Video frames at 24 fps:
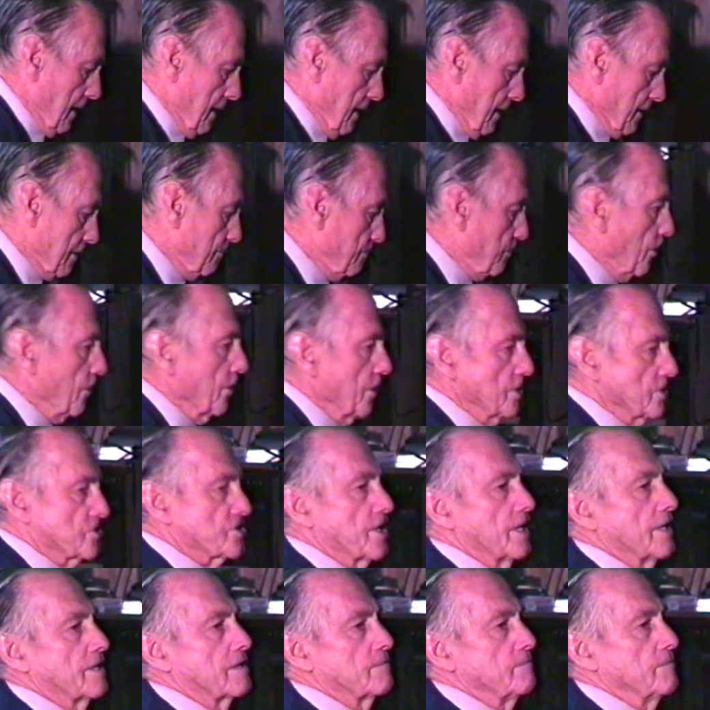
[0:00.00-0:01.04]
the boys
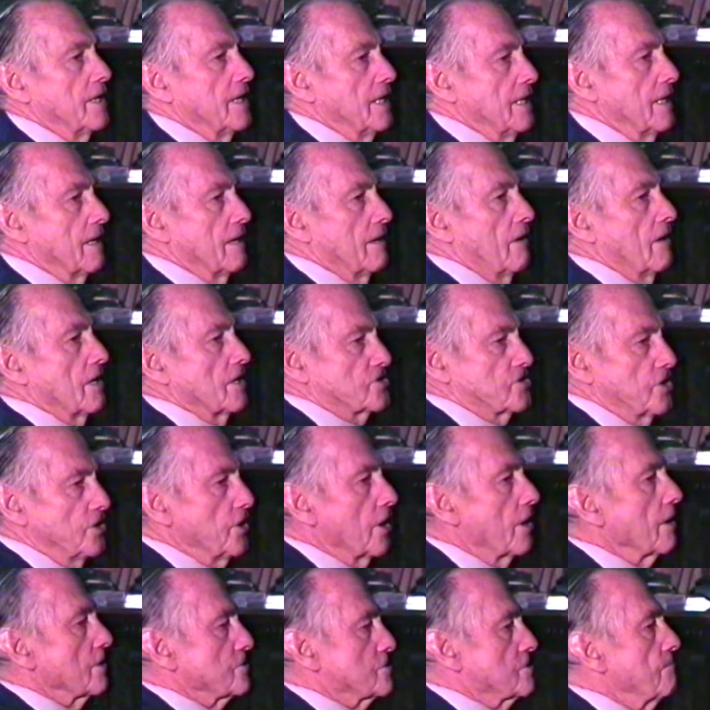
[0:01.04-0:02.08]
said to me, I said, you
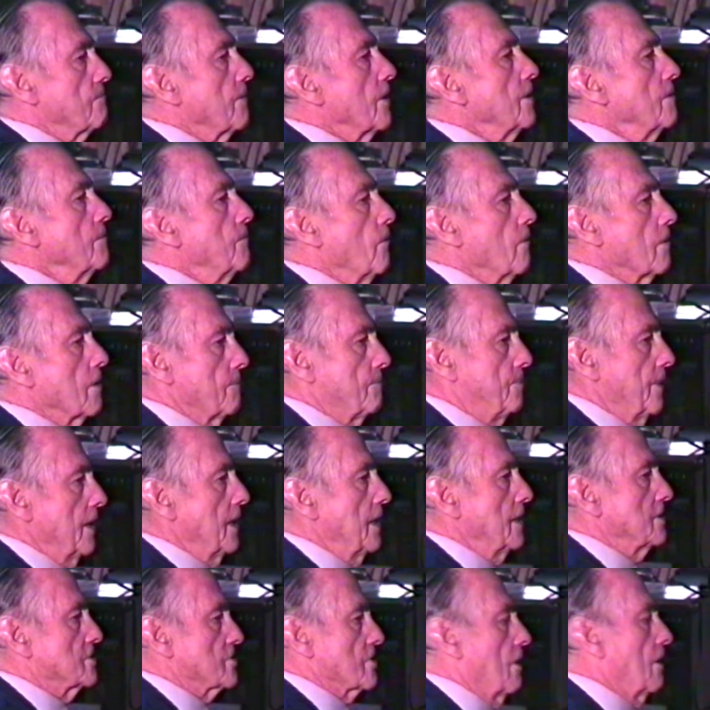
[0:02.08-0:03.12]
got some blue boiler
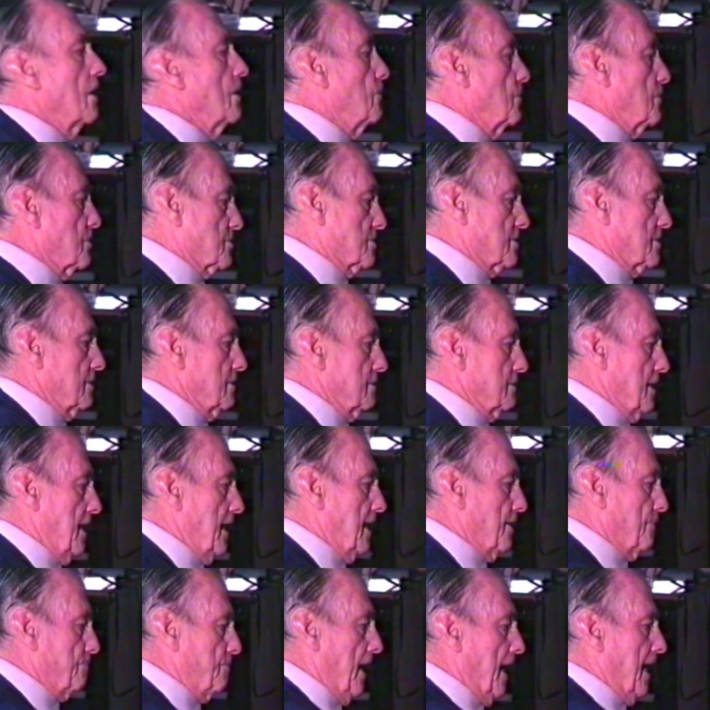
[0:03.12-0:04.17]
peas? I
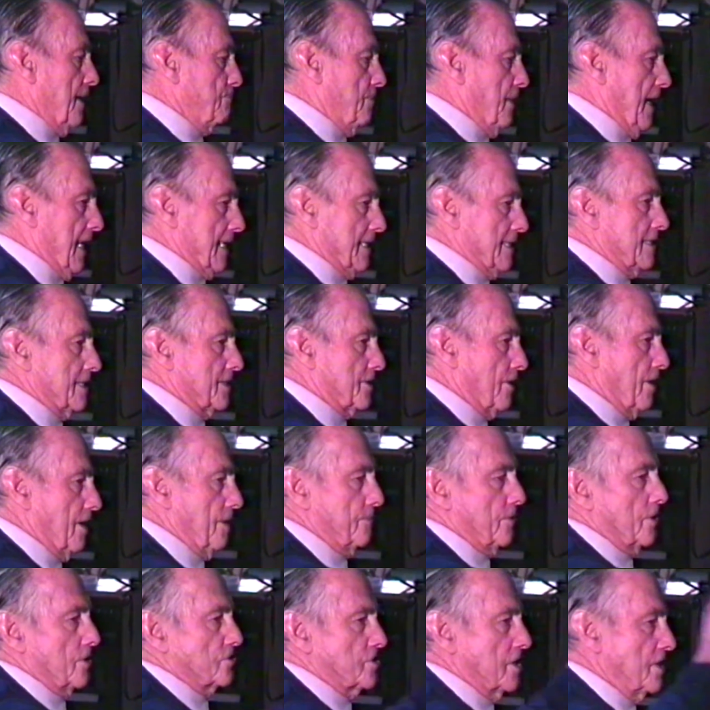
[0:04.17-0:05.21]
had a bad back at the time.
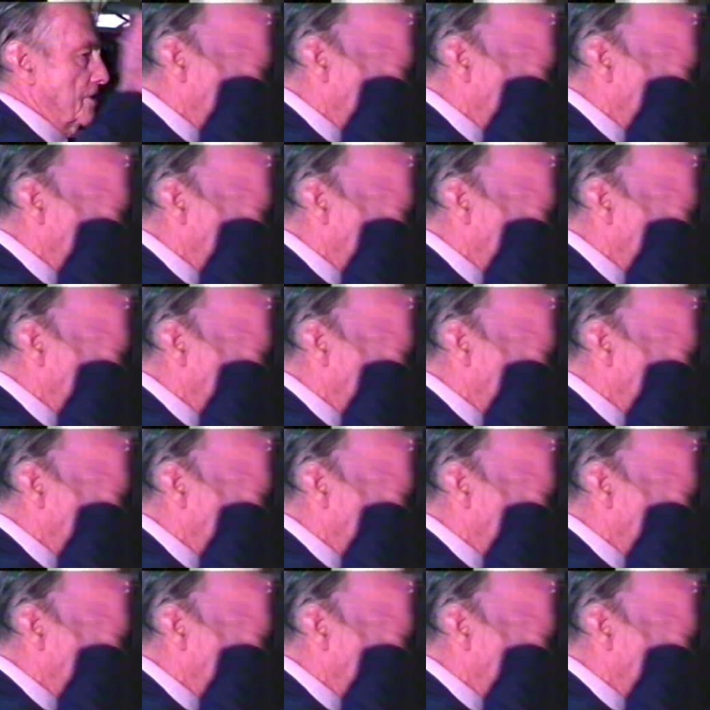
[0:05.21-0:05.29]
I was in